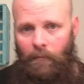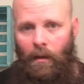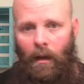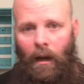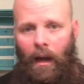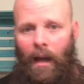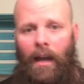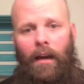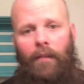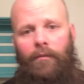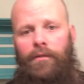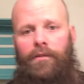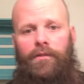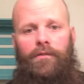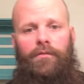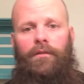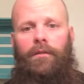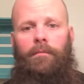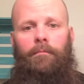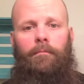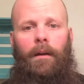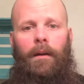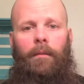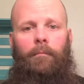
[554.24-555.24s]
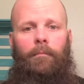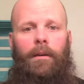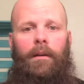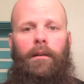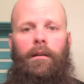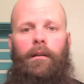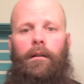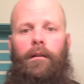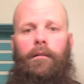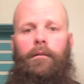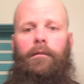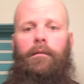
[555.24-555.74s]
I haven't trimmed my
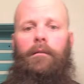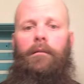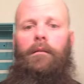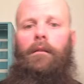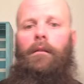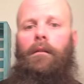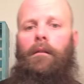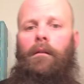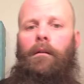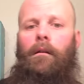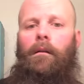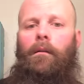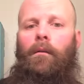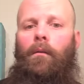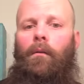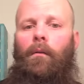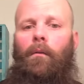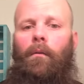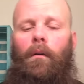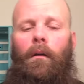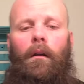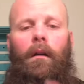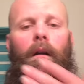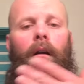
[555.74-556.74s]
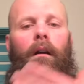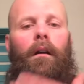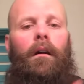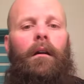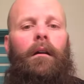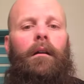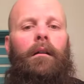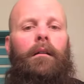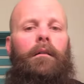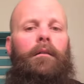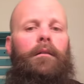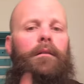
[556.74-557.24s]
beard
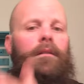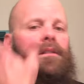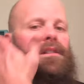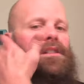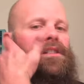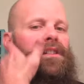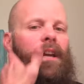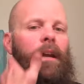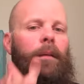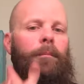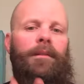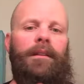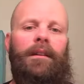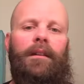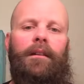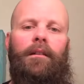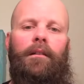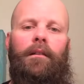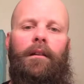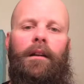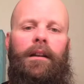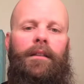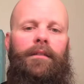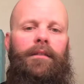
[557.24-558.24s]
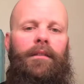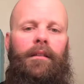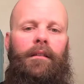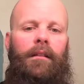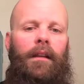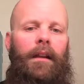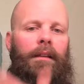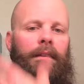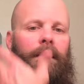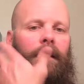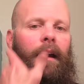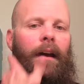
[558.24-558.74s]
or shaped it or anything
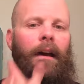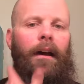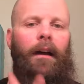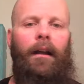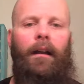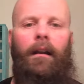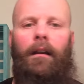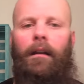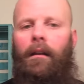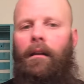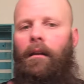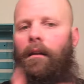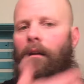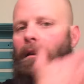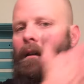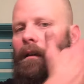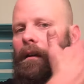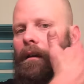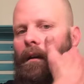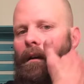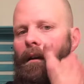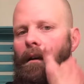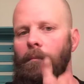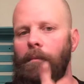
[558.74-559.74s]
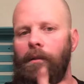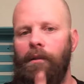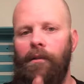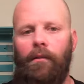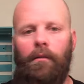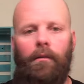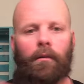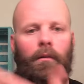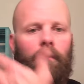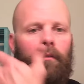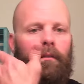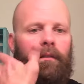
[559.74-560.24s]
like that in the
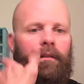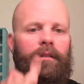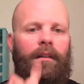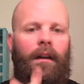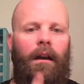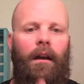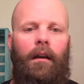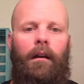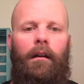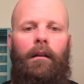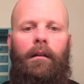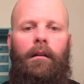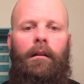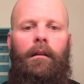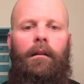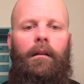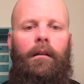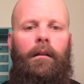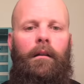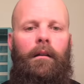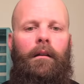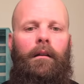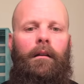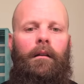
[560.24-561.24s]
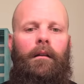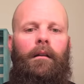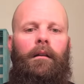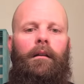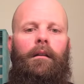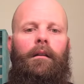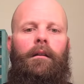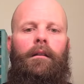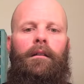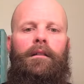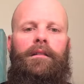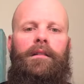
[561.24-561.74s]
whole entire
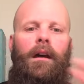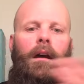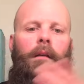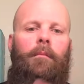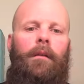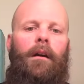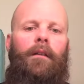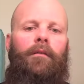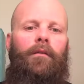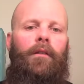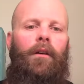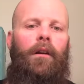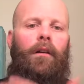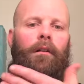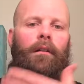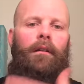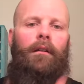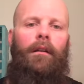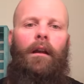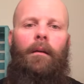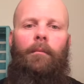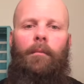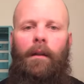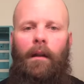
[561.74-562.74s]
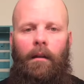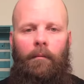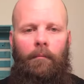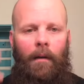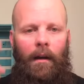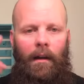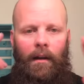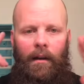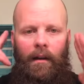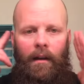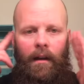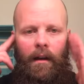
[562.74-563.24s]
time I've grown it. I mean, I
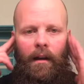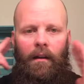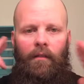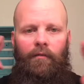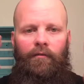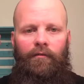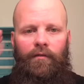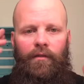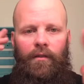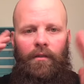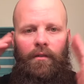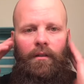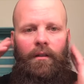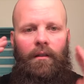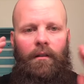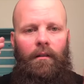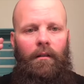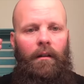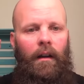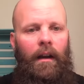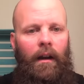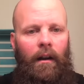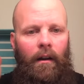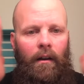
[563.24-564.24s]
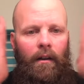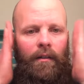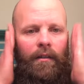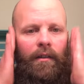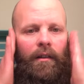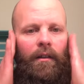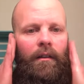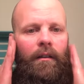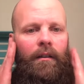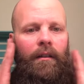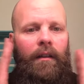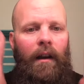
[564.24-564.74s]
might have cut a few little hairs
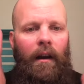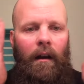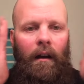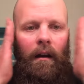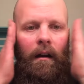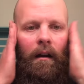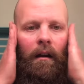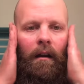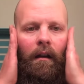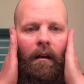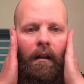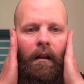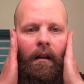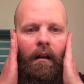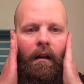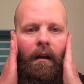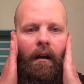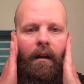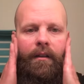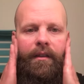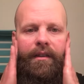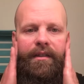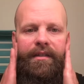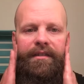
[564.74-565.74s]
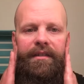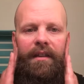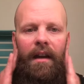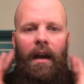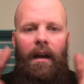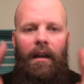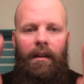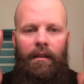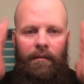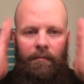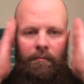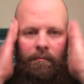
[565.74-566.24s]
here and there on the
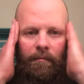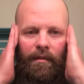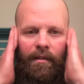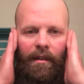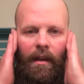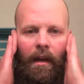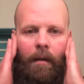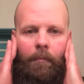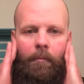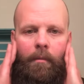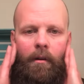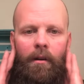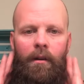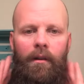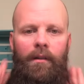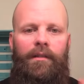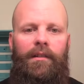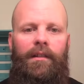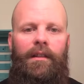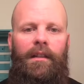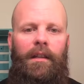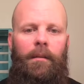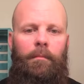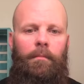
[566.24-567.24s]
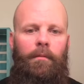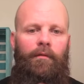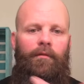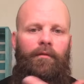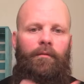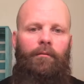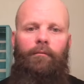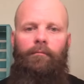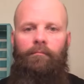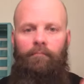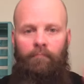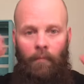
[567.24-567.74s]
sideburns to keep it
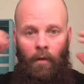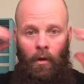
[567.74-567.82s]
from